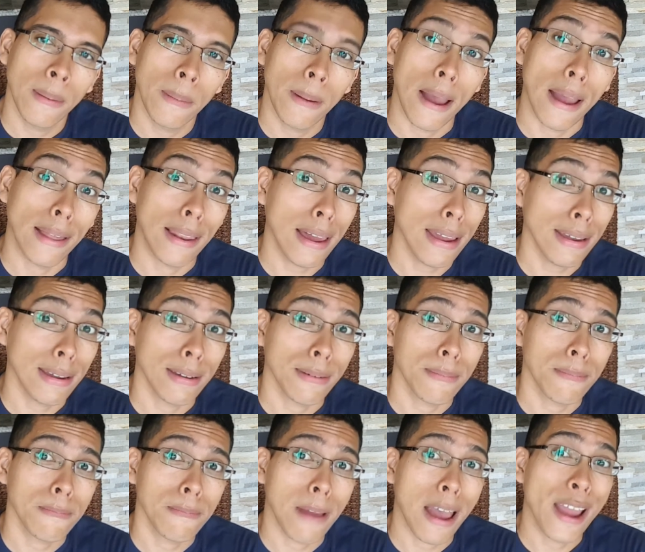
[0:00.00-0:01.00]
I like it.
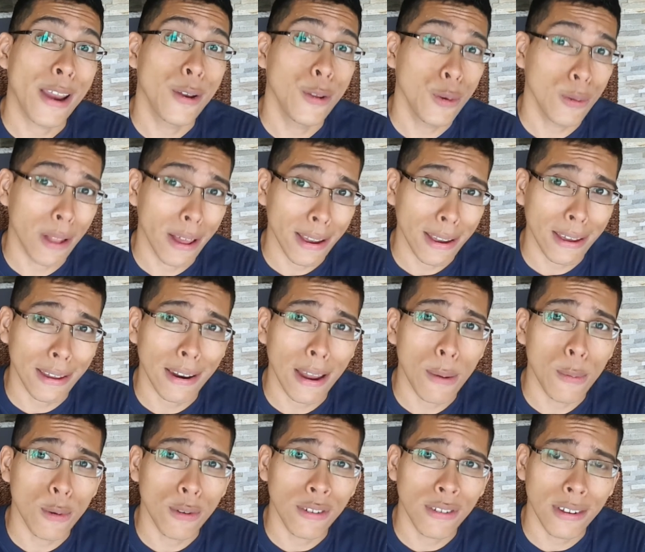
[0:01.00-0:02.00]
I do like it. I
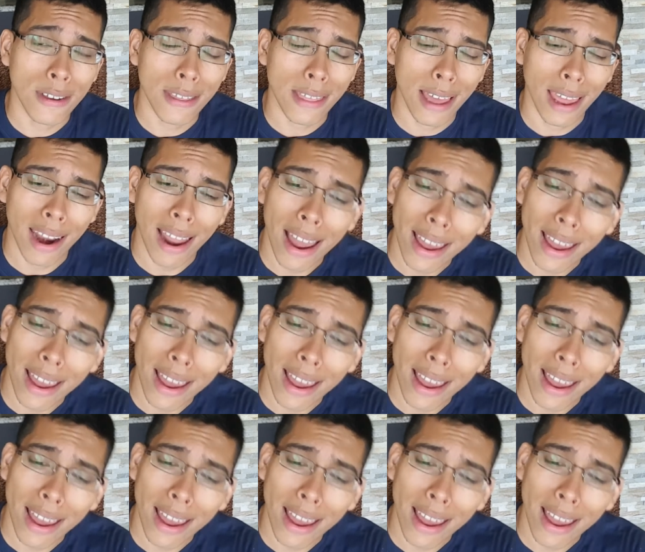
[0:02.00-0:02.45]
will say that.